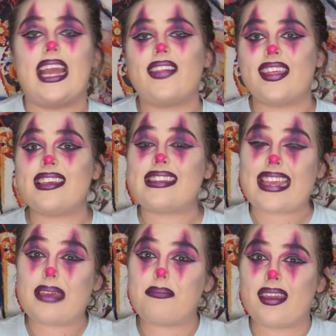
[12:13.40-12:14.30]
now this
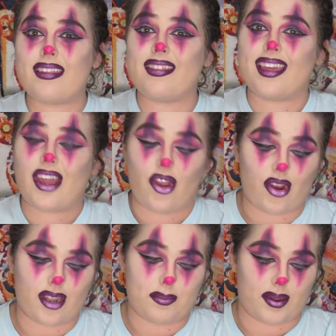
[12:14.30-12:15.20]
can be the
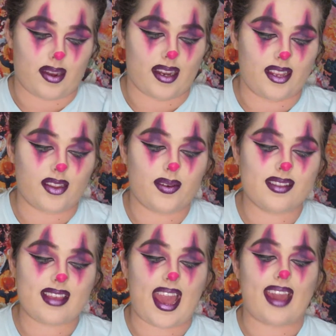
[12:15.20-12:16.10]
hard part. You're
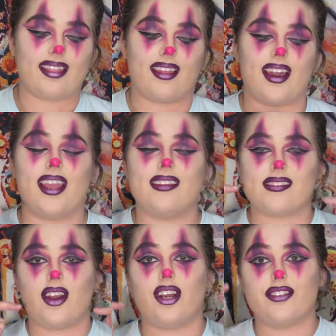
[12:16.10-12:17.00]
going to add
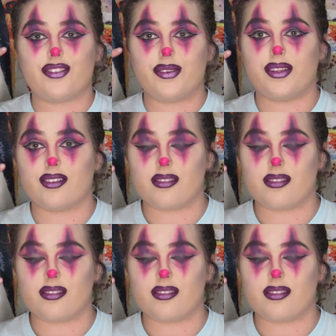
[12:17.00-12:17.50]
lines onto your